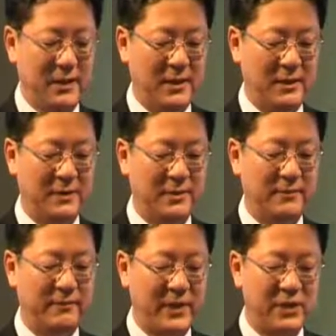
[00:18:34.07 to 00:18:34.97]
and
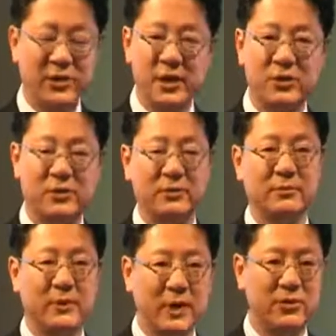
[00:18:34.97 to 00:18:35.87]
vaccination
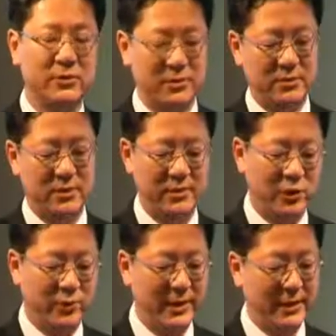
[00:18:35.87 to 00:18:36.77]
as a
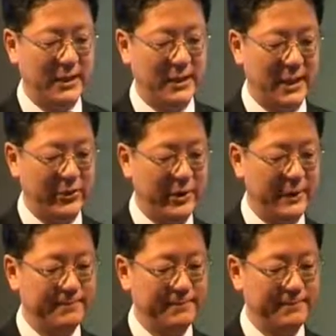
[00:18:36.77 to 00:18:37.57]
recommended guideline.